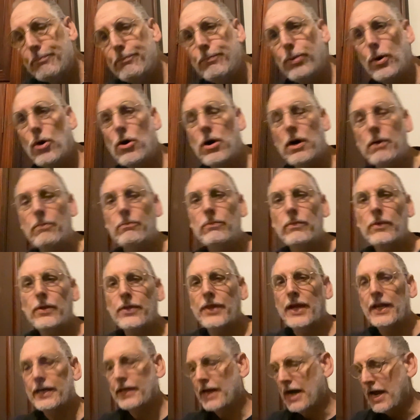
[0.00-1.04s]
poem
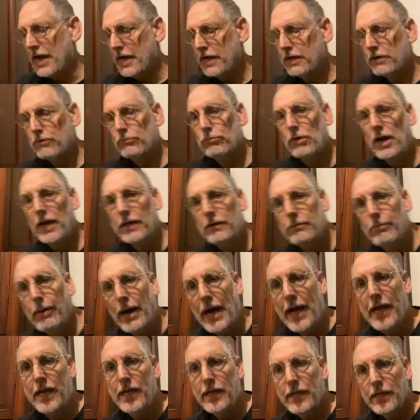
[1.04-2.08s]
that I read
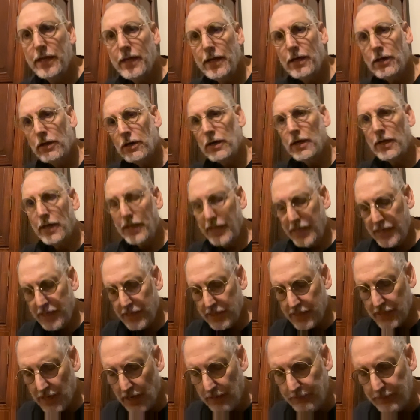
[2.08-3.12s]
by E.
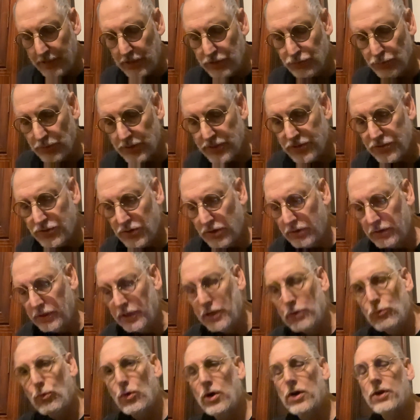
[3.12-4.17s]
Cummings was certainly
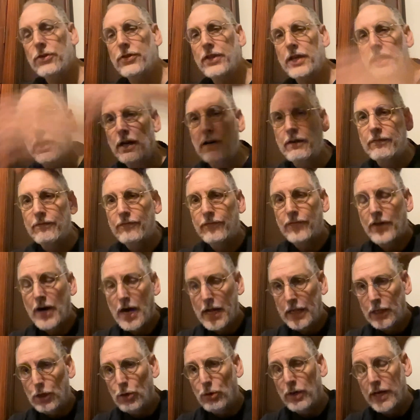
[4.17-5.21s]
worthy of
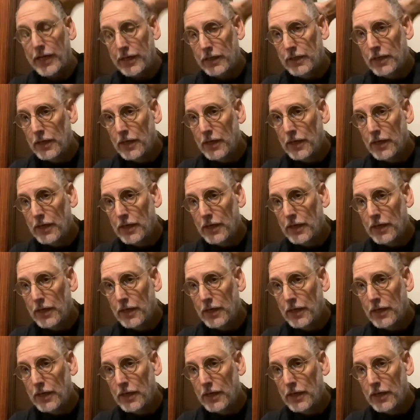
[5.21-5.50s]
following